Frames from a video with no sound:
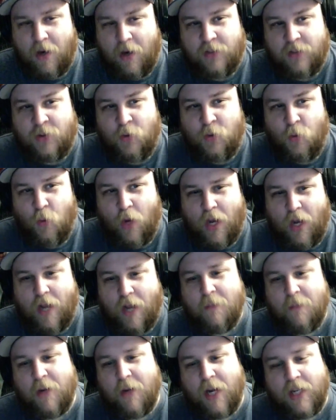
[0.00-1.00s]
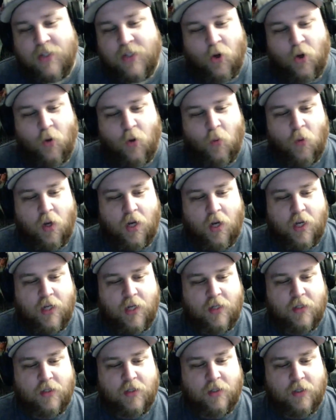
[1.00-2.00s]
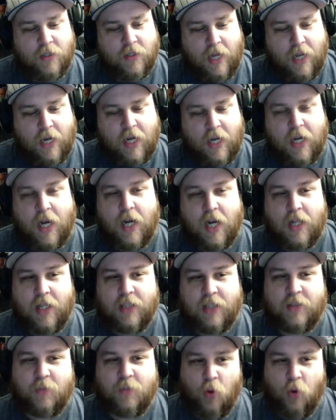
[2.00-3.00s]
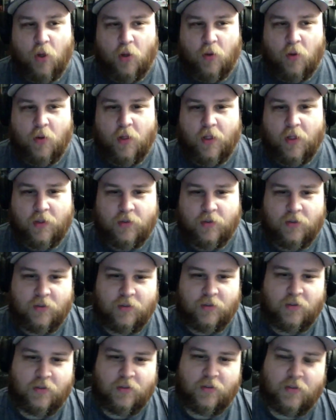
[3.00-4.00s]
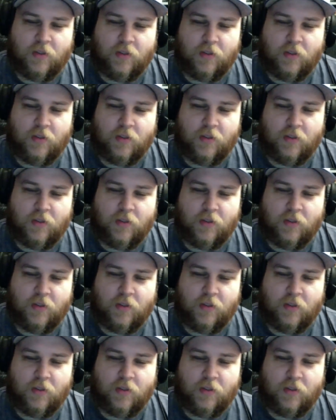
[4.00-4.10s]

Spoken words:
as you want, but I don't want any kind of like spoilers.